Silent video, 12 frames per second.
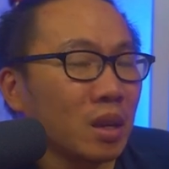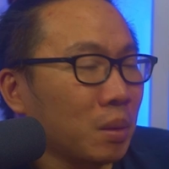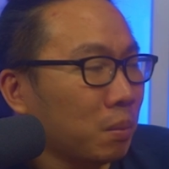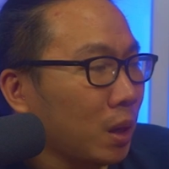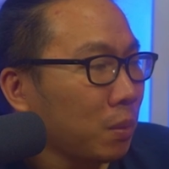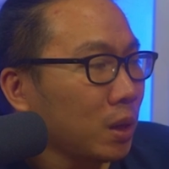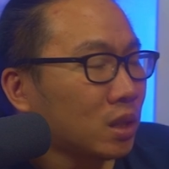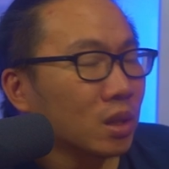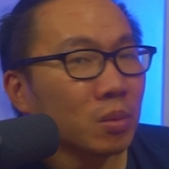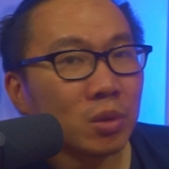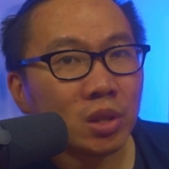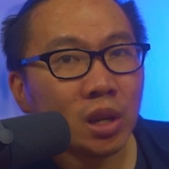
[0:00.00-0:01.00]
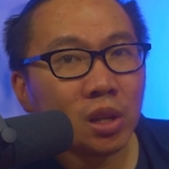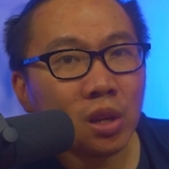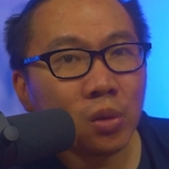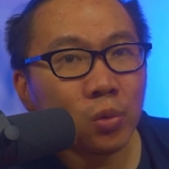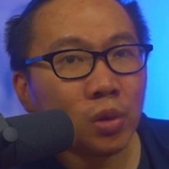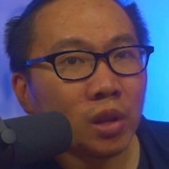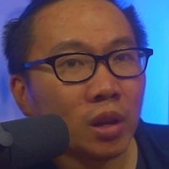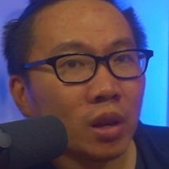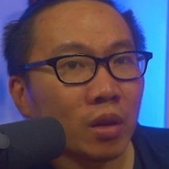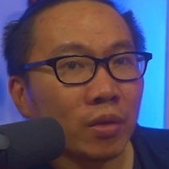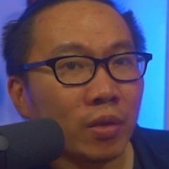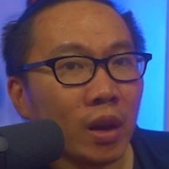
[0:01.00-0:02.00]
Maybe some shading would
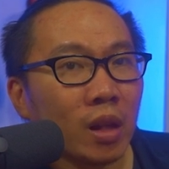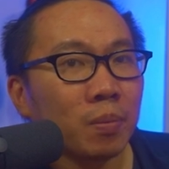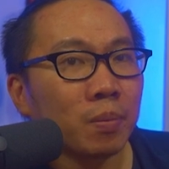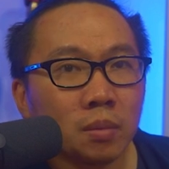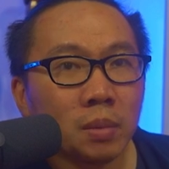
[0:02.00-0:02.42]
have helped,